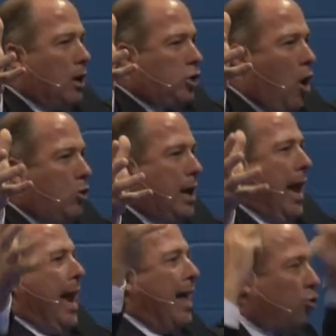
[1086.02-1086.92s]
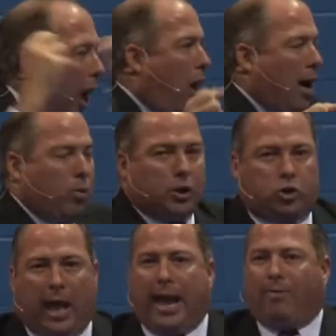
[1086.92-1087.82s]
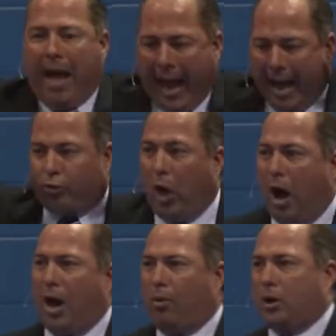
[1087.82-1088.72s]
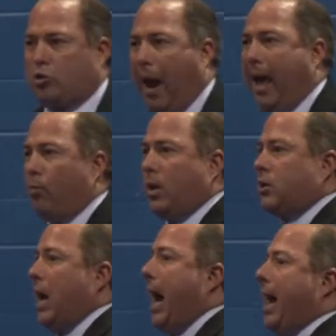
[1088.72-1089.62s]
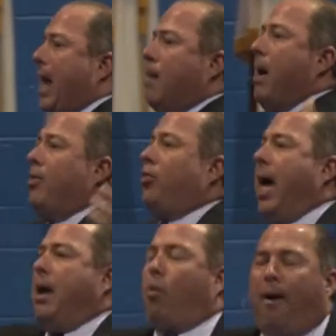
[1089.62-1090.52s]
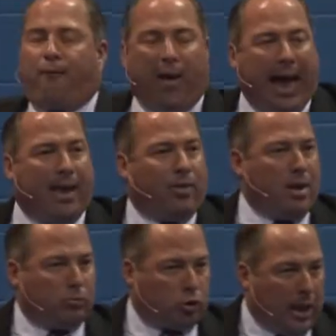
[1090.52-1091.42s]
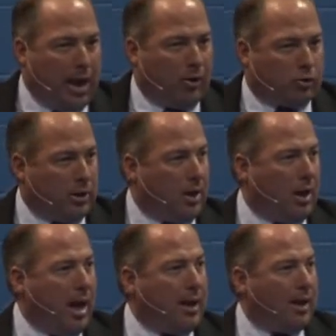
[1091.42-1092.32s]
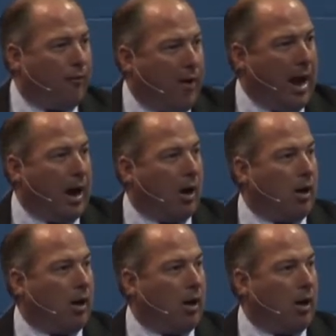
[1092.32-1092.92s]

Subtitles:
I was okay, I thought I was saved, I thought I was right with God, but they will find themselves in the lake of fire.